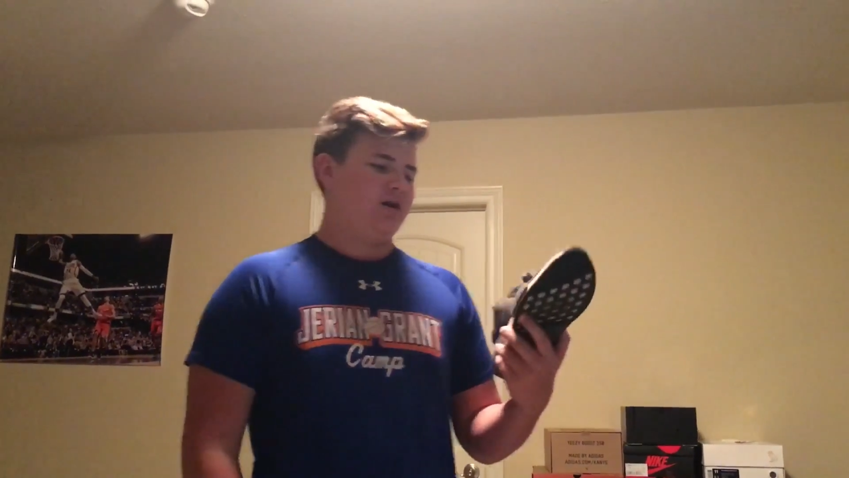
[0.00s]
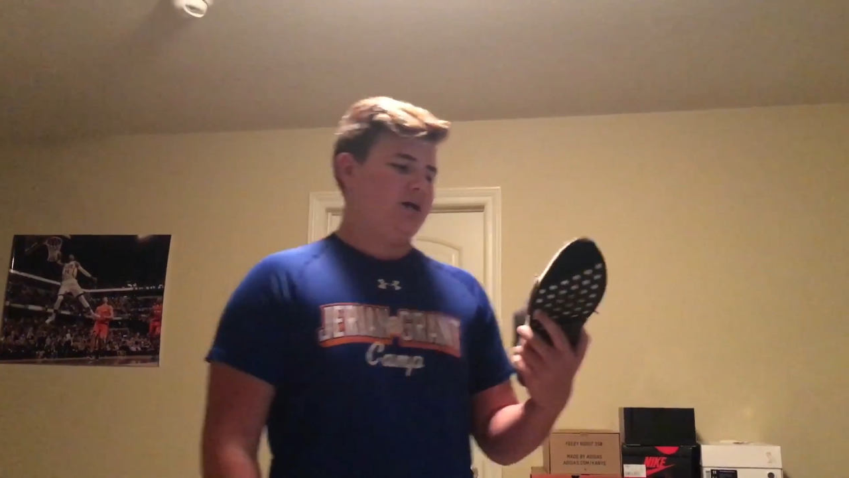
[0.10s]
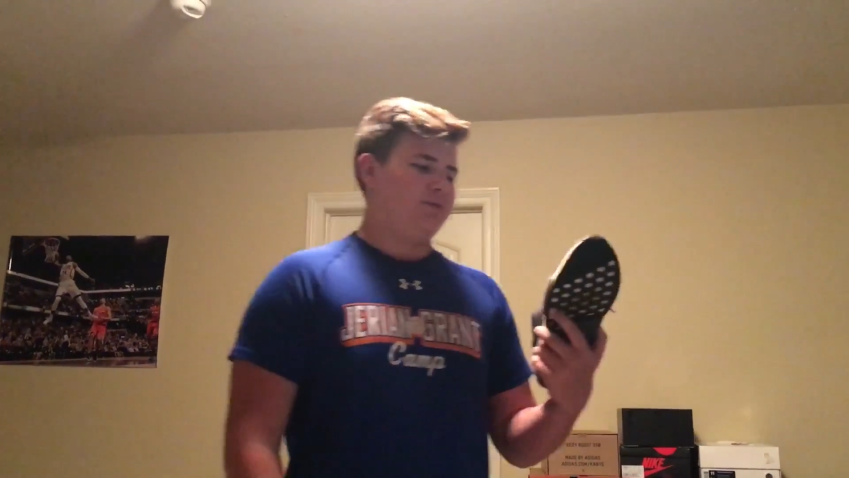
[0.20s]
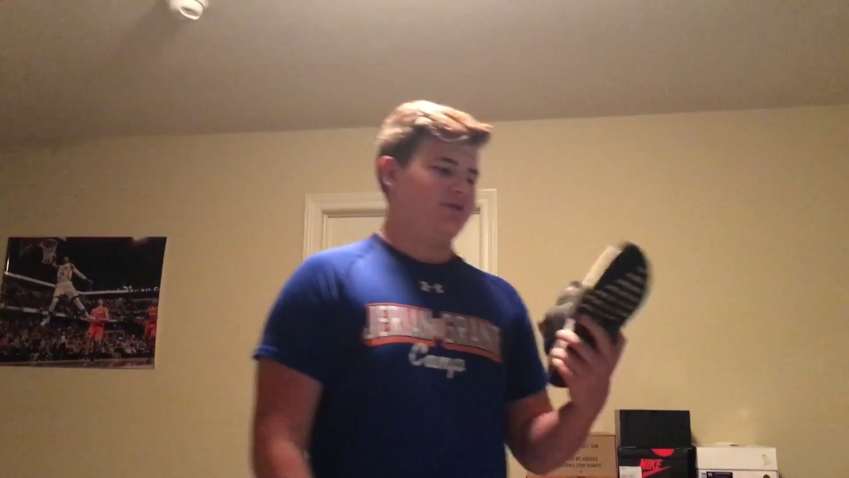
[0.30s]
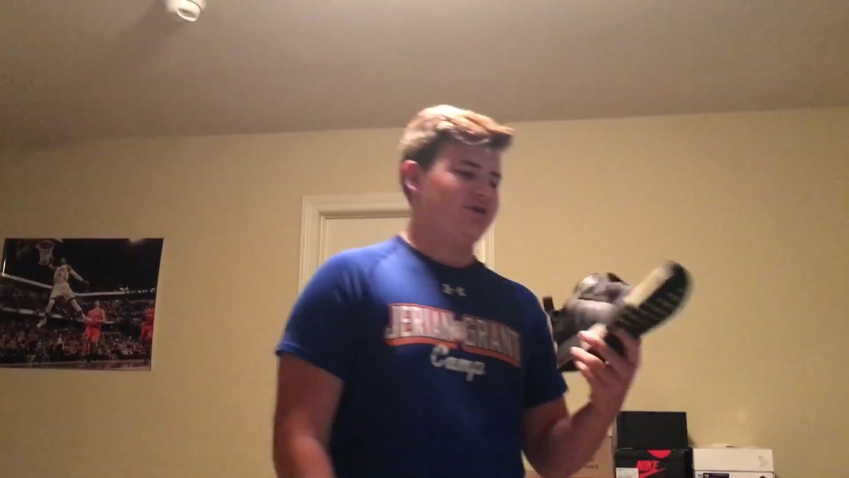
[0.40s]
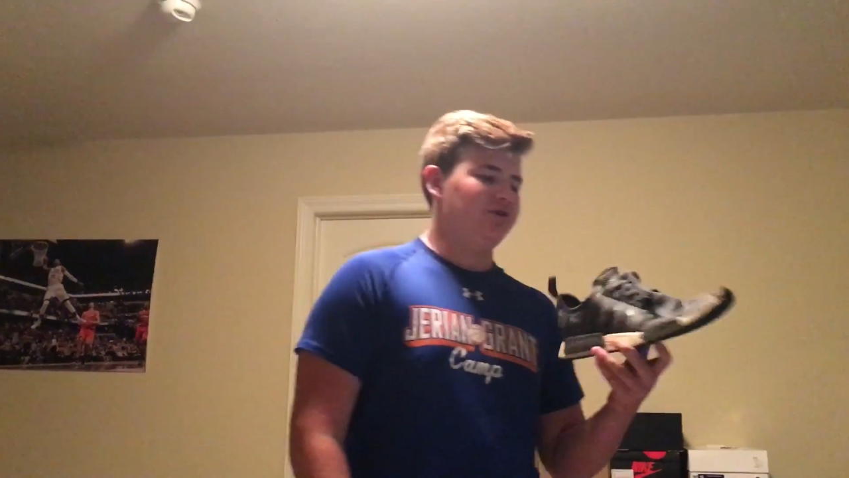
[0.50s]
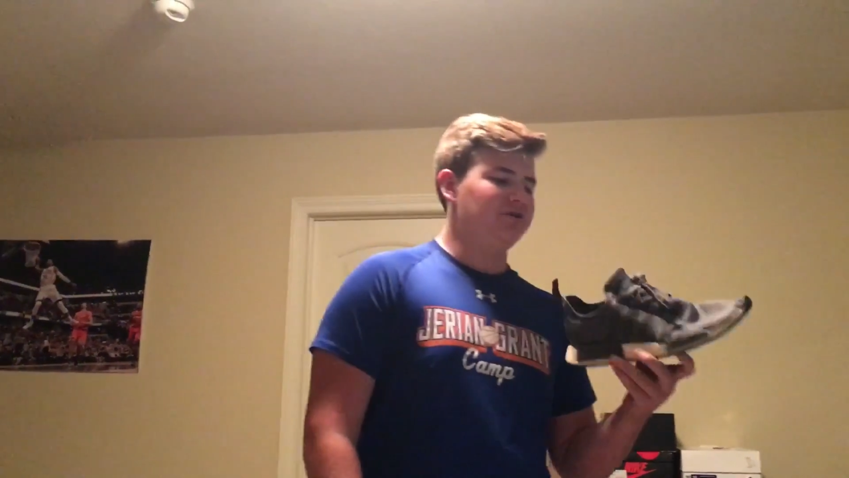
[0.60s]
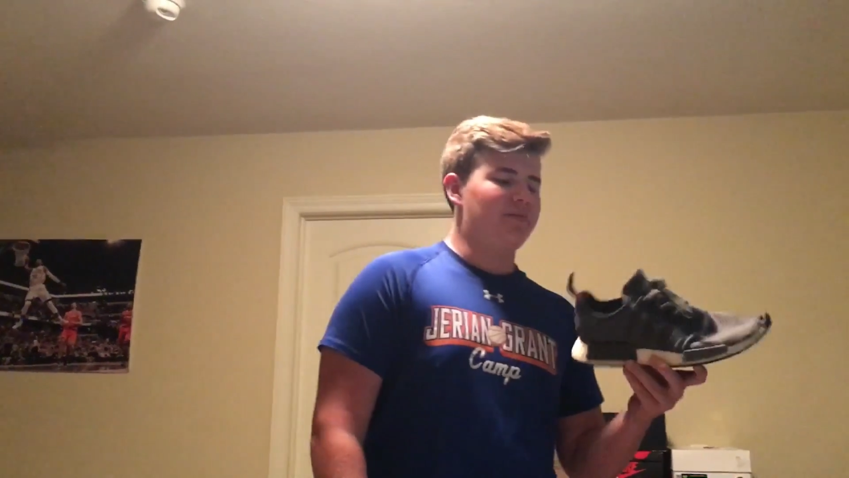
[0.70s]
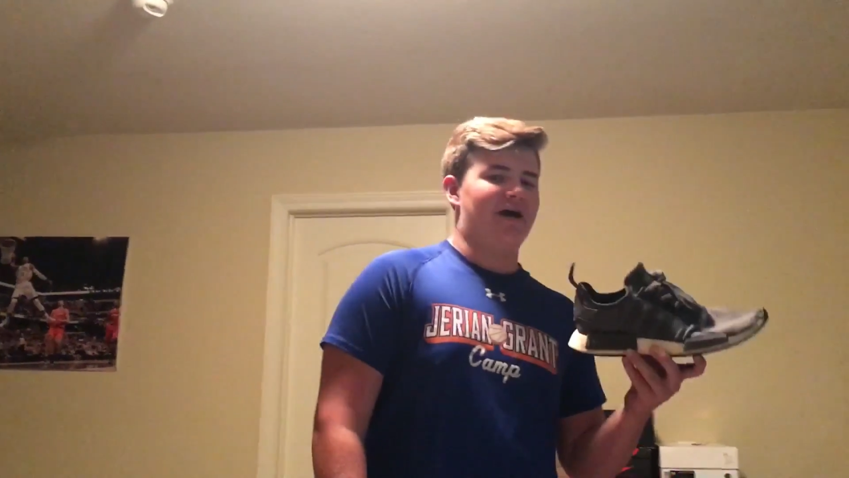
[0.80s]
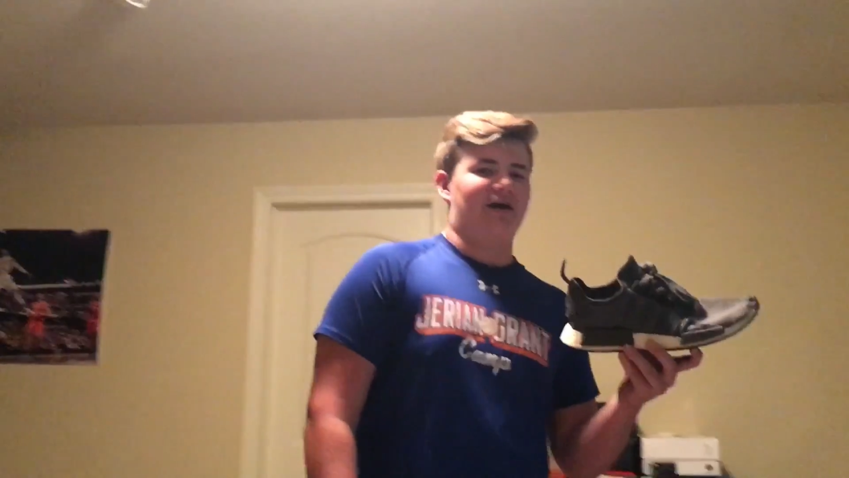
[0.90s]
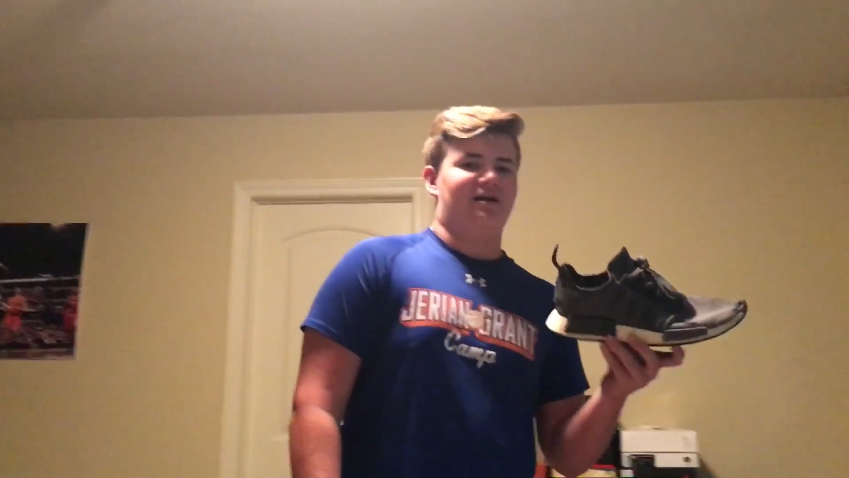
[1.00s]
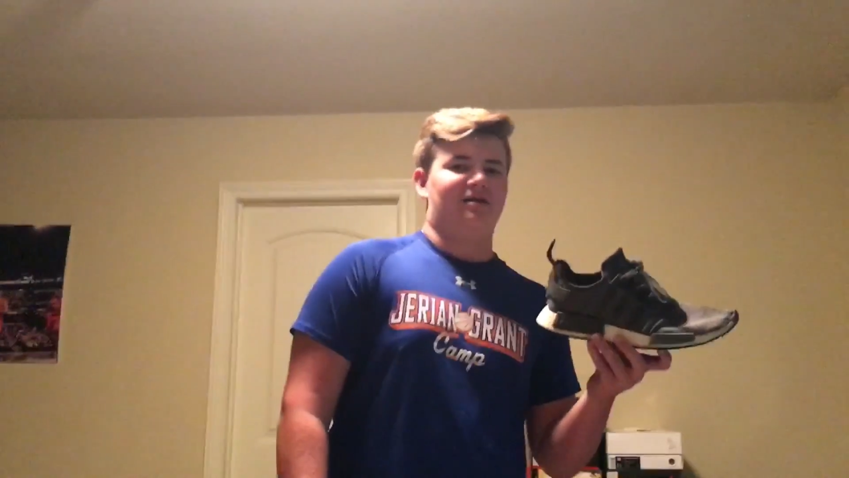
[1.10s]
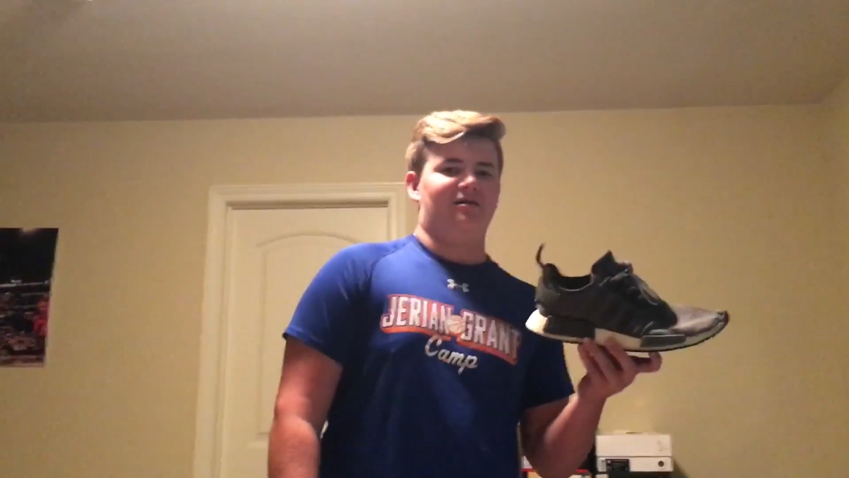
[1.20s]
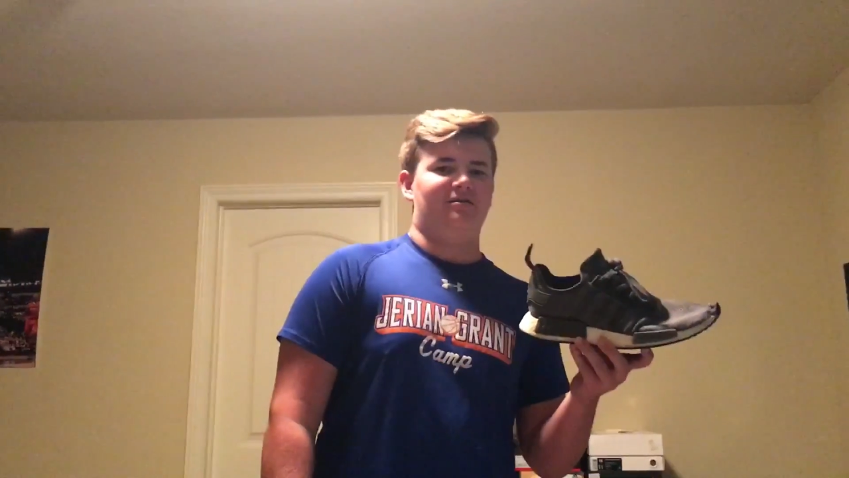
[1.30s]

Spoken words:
But the dude in the back,